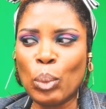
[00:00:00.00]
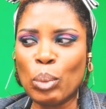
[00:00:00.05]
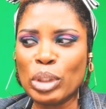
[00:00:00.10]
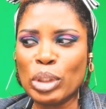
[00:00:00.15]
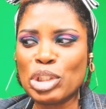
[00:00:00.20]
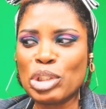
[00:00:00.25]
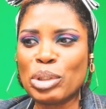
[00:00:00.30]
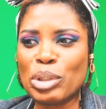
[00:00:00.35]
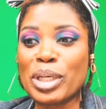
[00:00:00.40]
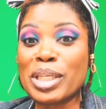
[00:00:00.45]

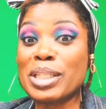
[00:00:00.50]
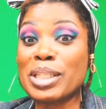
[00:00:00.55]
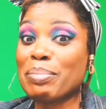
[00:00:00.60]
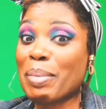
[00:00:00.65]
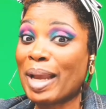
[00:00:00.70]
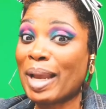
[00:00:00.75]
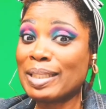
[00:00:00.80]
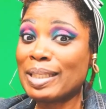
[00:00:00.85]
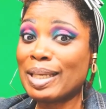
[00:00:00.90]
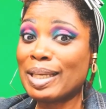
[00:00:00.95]
what you're
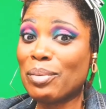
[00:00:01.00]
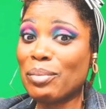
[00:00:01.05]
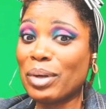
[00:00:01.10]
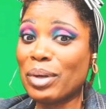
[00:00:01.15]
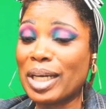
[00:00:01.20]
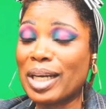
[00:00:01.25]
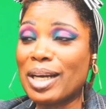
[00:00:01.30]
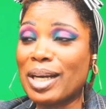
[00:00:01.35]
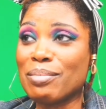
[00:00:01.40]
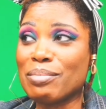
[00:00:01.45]
expecting
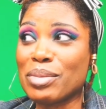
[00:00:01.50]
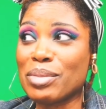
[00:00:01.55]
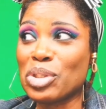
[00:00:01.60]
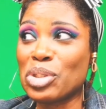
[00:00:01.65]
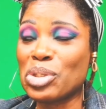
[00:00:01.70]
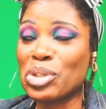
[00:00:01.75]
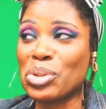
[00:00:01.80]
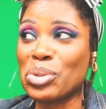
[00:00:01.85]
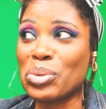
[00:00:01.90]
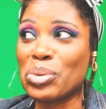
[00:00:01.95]
when it
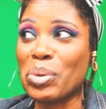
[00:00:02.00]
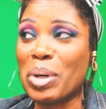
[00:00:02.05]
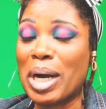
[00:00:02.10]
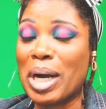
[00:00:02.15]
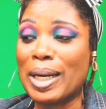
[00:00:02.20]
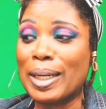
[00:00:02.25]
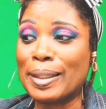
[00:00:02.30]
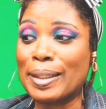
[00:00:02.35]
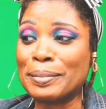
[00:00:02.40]
comes to